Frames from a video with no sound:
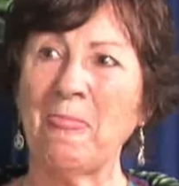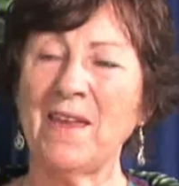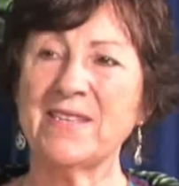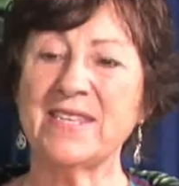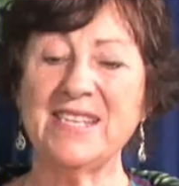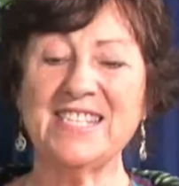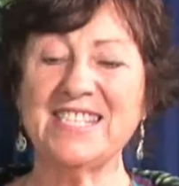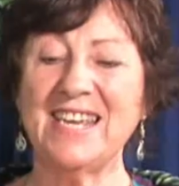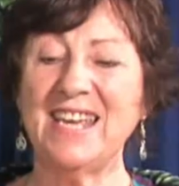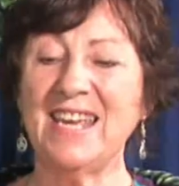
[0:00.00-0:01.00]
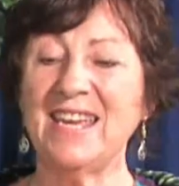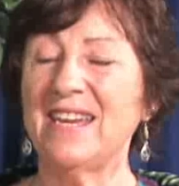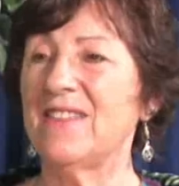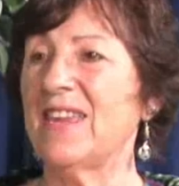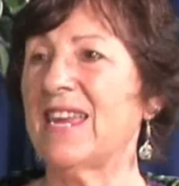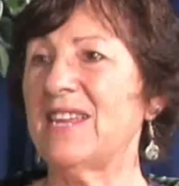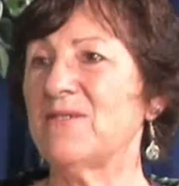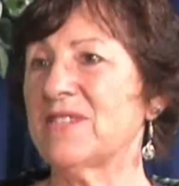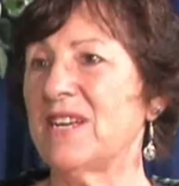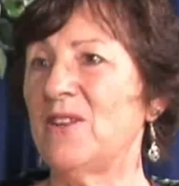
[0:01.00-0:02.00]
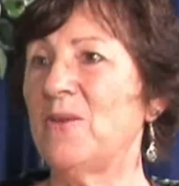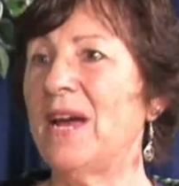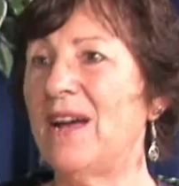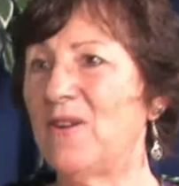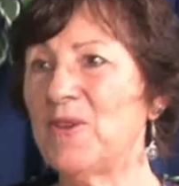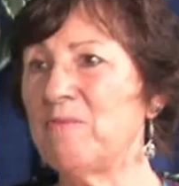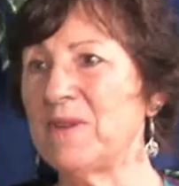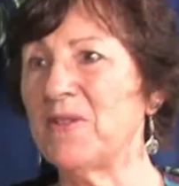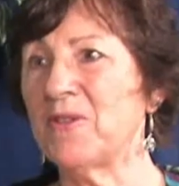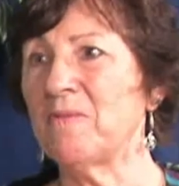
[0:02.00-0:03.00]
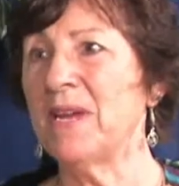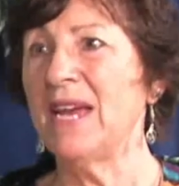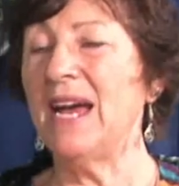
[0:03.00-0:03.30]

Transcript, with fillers: And to this day, they cannot tell you how they built them,